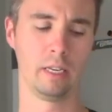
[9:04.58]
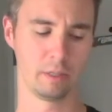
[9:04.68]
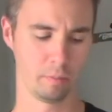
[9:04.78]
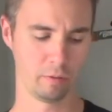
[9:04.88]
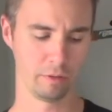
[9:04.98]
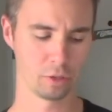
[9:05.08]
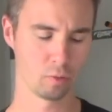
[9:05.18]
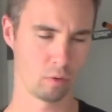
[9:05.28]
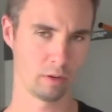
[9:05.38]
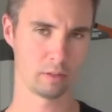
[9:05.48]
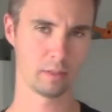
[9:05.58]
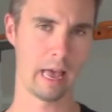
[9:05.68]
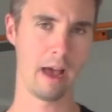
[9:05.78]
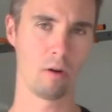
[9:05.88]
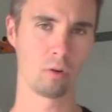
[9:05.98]
to move the soreness
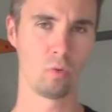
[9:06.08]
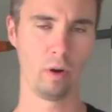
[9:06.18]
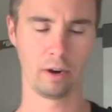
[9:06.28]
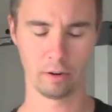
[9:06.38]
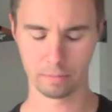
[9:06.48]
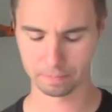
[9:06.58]
out quicker.